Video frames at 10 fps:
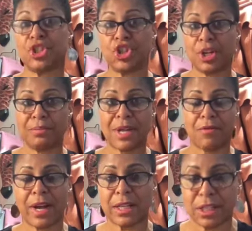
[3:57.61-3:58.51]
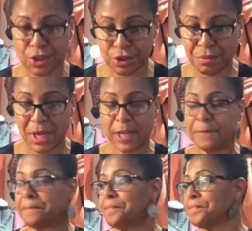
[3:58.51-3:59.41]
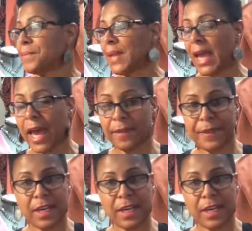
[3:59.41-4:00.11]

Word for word: shipped directly to me, had the